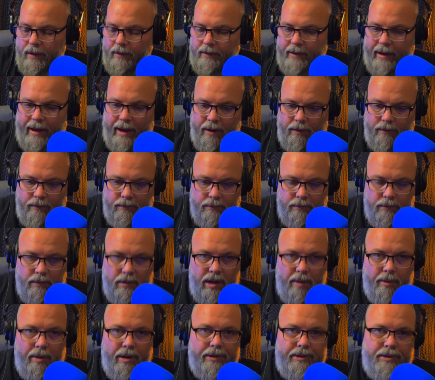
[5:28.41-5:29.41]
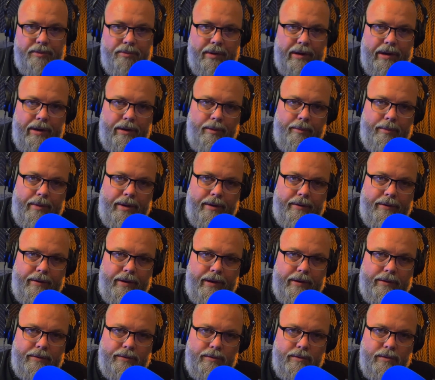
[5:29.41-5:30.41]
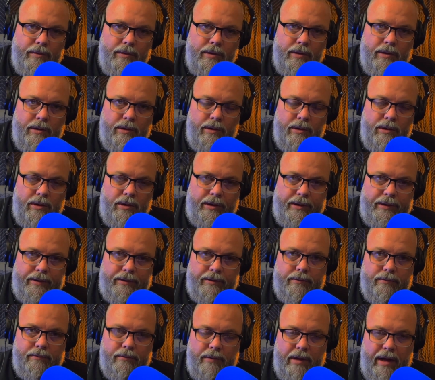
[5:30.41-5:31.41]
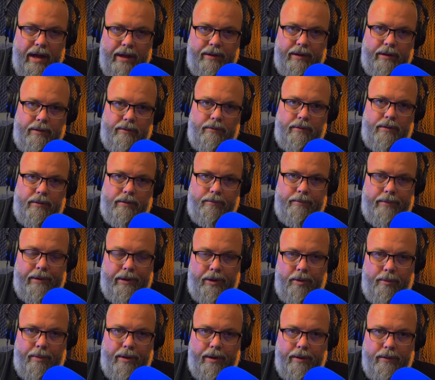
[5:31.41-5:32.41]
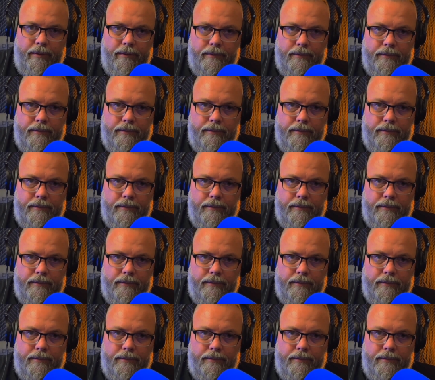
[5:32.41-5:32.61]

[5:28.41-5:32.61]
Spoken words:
Now I'm on to bigger and better things. At least I think they're bigger and better.